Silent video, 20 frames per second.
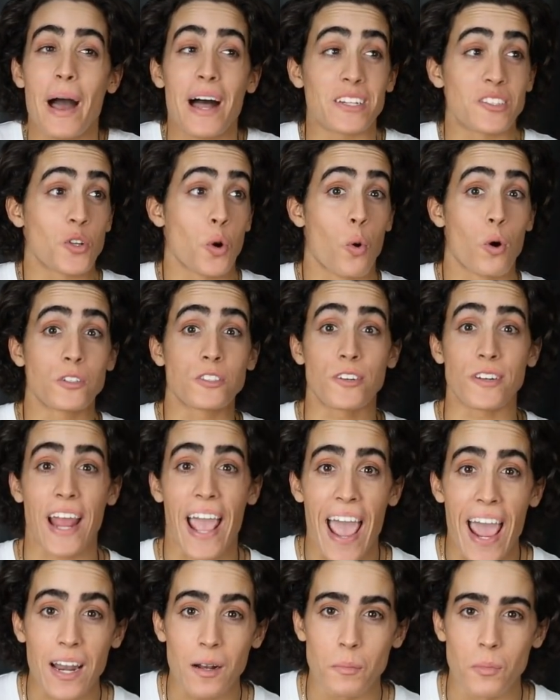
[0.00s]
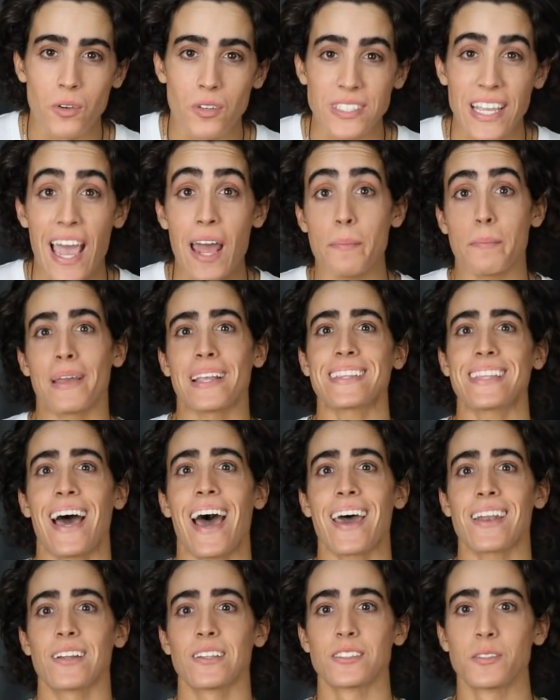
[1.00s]
about tortured animals at
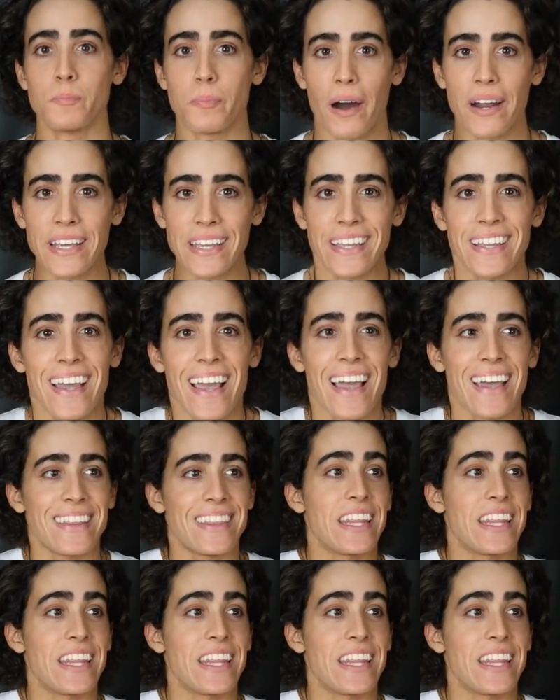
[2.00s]
McDonald's, buddy.